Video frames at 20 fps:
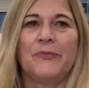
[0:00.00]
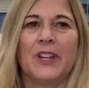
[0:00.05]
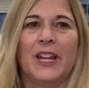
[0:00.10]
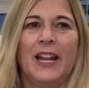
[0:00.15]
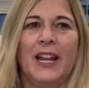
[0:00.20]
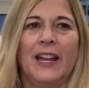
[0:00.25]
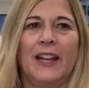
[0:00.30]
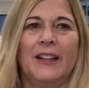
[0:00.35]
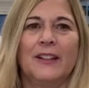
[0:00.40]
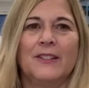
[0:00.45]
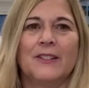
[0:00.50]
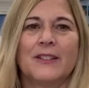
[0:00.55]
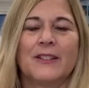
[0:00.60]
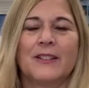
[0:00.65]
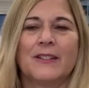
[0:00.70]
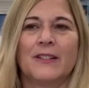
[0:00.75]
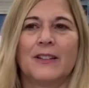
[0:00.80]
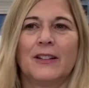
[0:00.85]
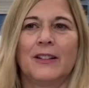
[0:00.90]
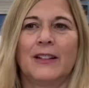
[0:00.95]
And
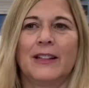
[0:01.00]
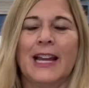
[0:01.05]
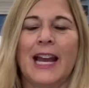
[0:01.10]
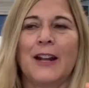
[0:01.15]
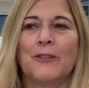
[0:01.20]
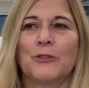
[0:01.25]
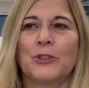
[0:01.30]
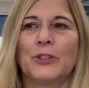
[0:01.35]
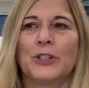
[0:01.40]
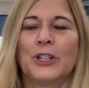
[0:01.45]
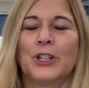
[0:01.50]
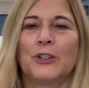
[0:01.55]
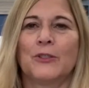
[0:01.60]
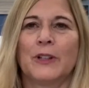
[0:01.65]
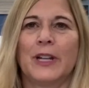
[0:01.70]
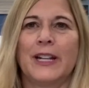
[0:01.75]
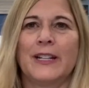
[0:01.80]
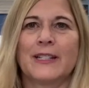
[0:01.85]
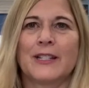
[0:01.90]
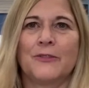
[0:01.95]
that really
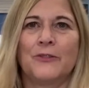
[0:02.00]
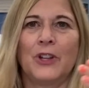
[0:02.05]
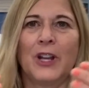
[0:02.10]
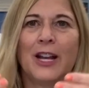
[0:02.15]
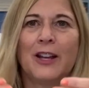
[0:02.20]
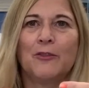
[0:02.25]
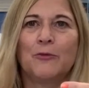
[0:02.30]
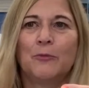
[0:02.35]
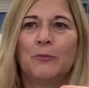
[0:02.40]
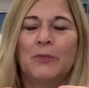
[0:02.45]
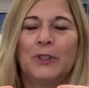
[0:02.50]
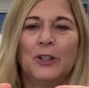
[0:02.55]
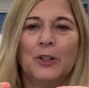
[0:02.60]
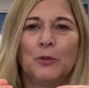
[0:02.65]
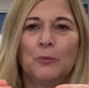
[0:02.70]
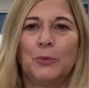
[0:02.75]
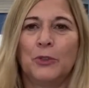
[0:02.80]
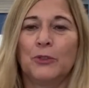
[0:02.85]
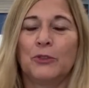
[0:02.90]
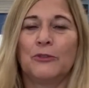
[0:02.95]
creates, if you have
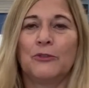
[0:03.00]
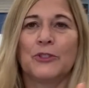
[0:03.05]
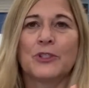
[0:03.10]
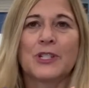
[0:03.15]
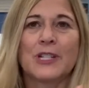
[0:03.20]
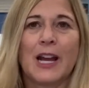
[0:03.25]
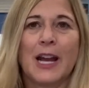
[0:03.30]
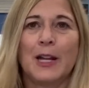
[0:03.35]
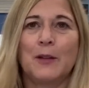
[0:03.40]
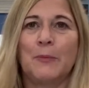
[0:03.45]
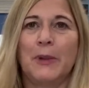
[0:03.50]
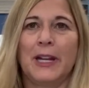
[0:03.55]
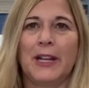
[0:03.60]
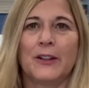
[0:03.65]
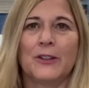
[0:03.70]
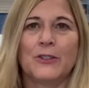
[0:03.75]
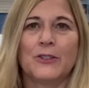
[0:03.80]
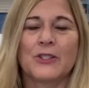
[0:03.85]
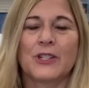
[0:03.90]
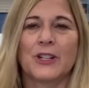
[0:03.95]
beautiful side
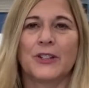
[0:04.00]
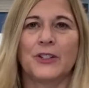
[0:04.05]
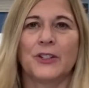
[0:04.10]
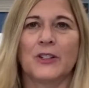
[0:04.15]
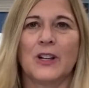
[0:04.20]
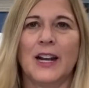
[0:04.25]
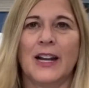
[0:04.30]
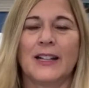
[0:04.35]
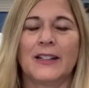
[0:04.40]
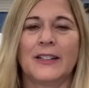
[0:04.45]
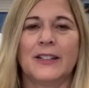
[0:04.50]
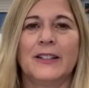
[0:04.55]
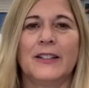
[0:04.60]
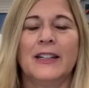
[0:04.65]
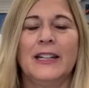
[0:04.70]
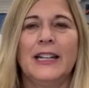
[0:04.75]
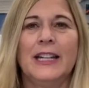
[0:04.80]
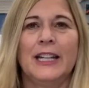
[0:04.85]
panels on your island,